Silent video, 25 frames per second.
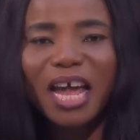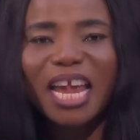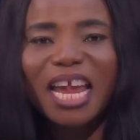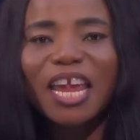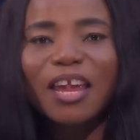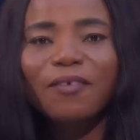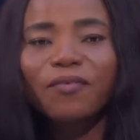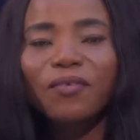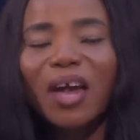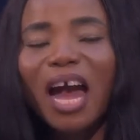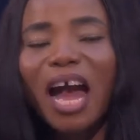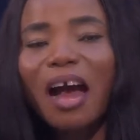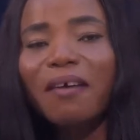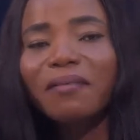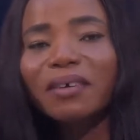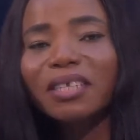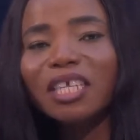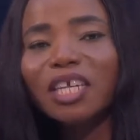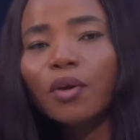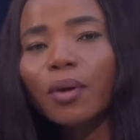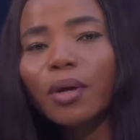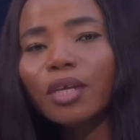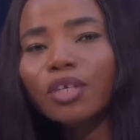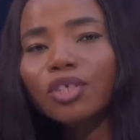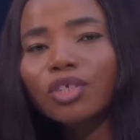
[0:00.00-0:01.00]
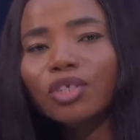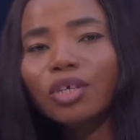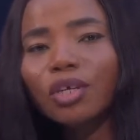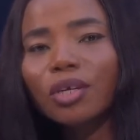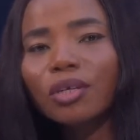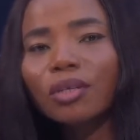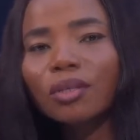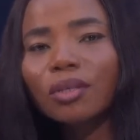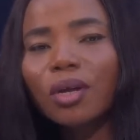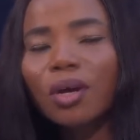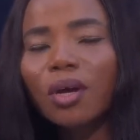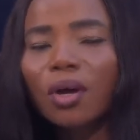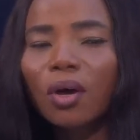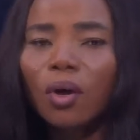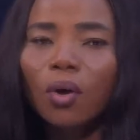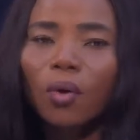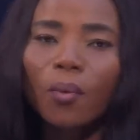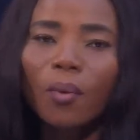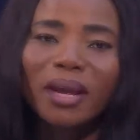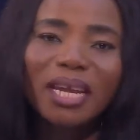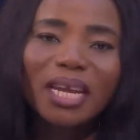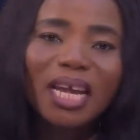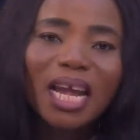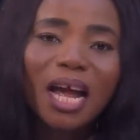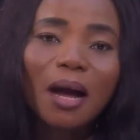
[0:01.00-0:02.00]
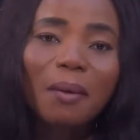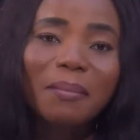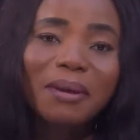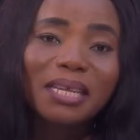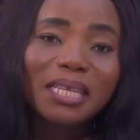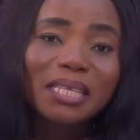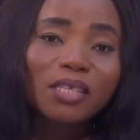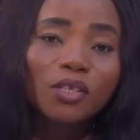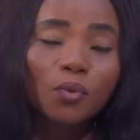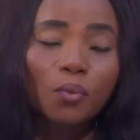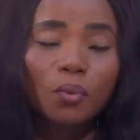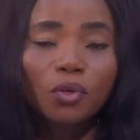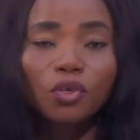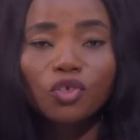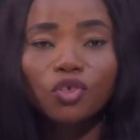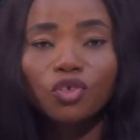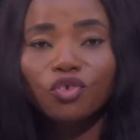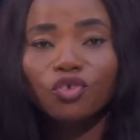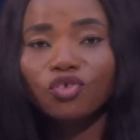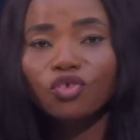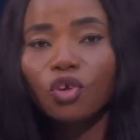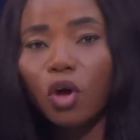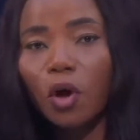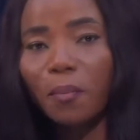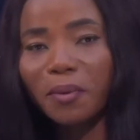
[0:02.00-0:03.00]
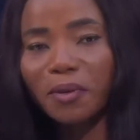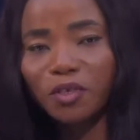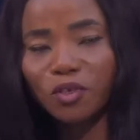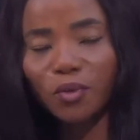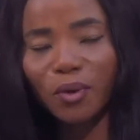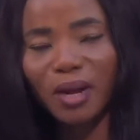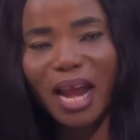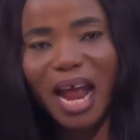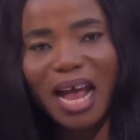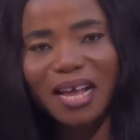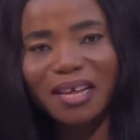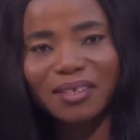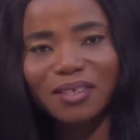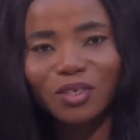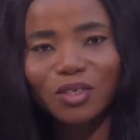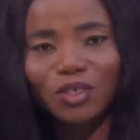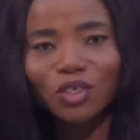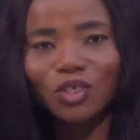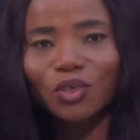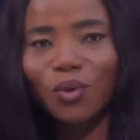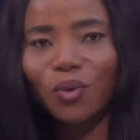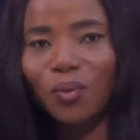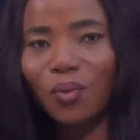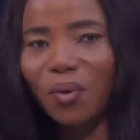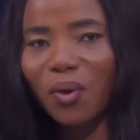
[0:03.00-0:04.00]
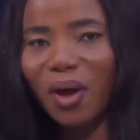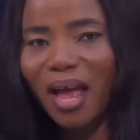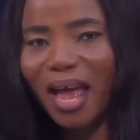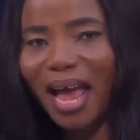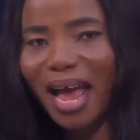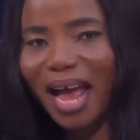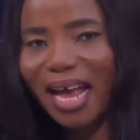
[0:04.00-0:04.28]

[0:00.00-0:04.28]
if you have any question or any comments you want to drop as regards the show